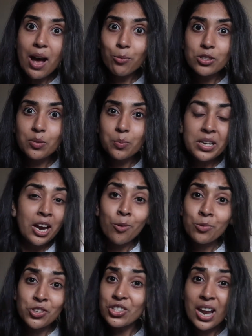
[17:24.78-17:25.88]
wasn't me, I
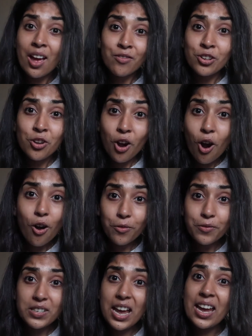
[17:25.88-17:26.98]
was just having an
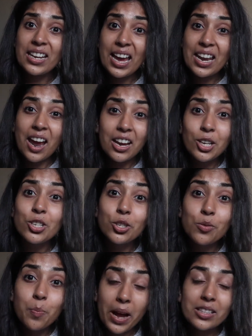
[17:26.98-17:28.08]
off day, and I can
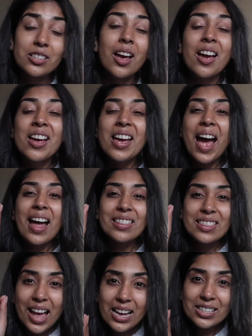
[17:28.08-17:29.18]
do better.
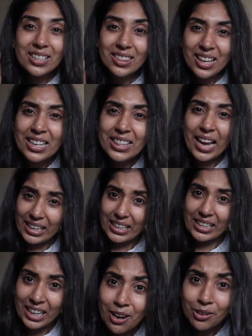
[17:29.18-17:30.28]
And that's the thing that
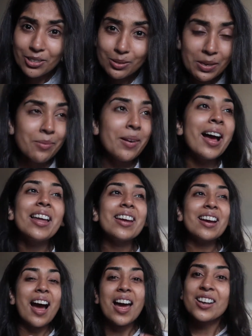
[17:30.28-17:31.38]
kills me, man.
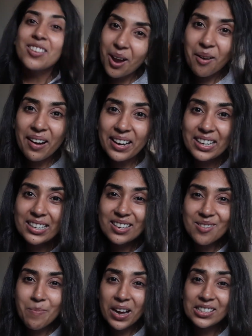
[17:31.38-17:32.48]
I know I can
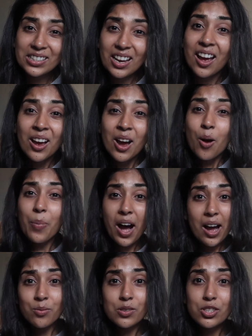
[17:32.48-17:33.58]
do better, but
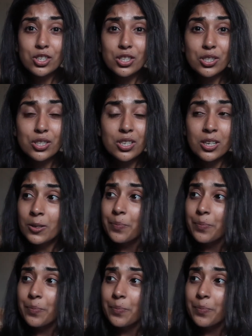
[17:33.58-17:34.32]
I was just,